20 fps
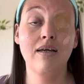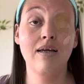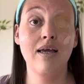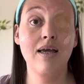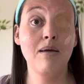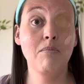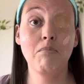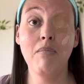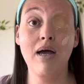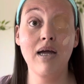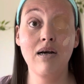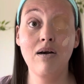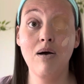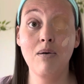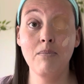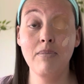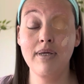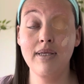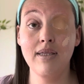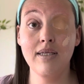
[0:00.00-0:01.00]
It might
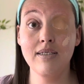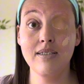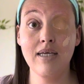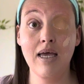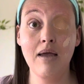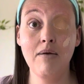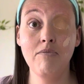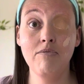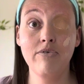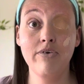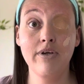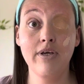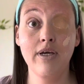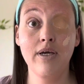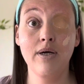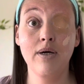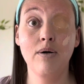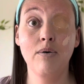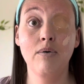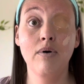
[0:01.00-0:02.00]
not be the same for
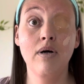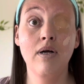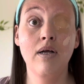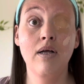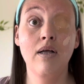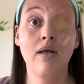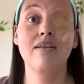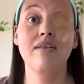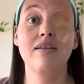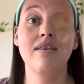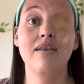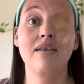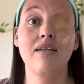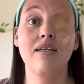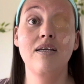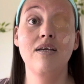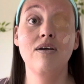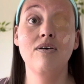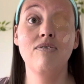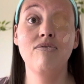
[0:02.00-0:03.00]
you.
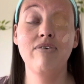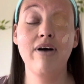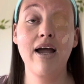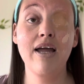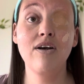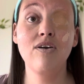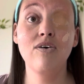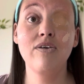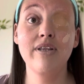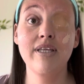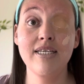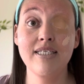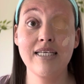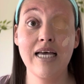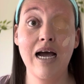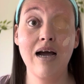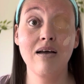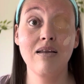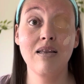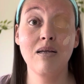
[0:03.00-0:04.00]
You'll find all this
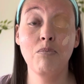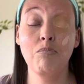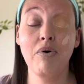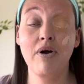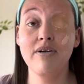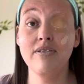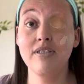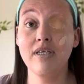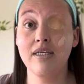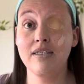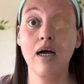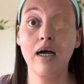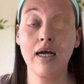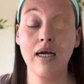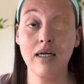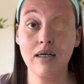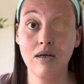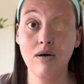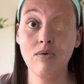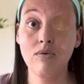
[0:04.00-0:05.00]
out in the process.
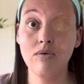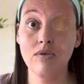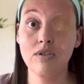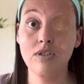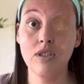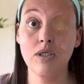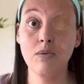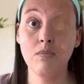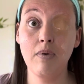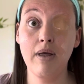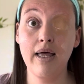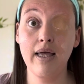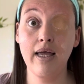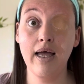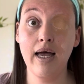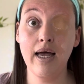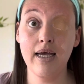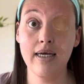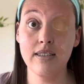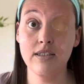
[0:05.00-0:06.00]
I don't do
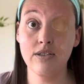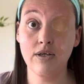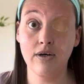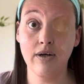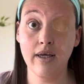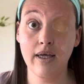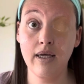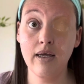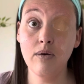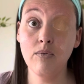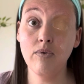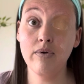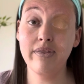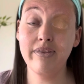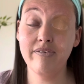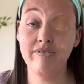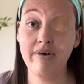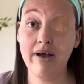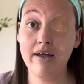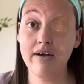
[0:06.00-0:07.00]
my eye socket with
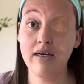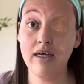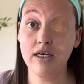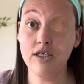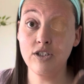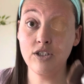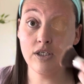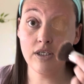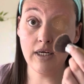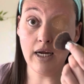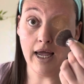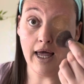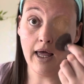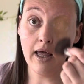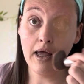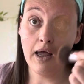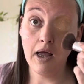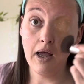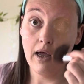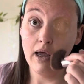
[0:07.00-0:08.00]
the foundation
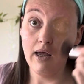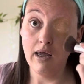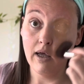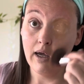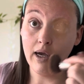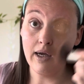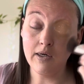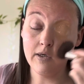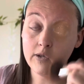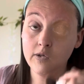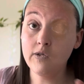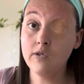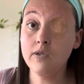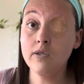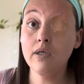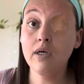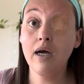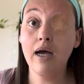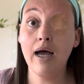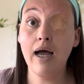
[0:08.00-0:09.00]
yet.
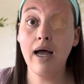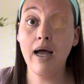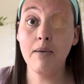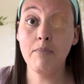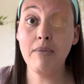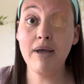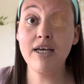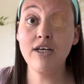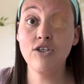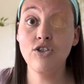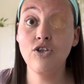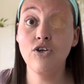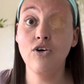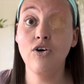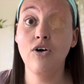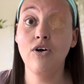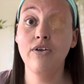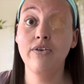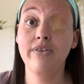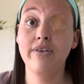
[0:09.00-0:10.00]
I make
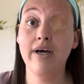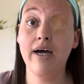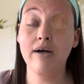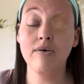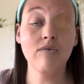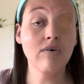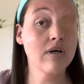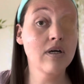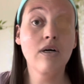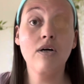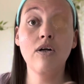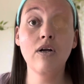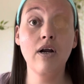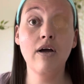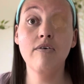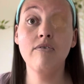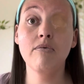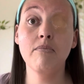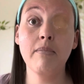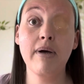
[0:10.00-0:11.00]
sure that I've got it all
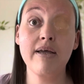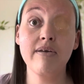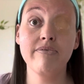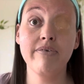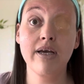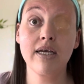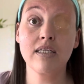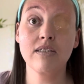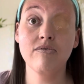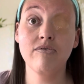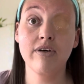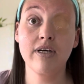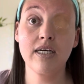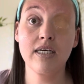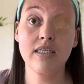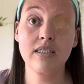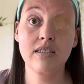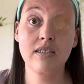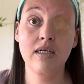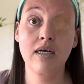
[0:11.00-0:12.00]
over my face
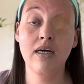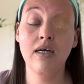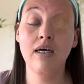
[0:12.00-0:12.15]
first.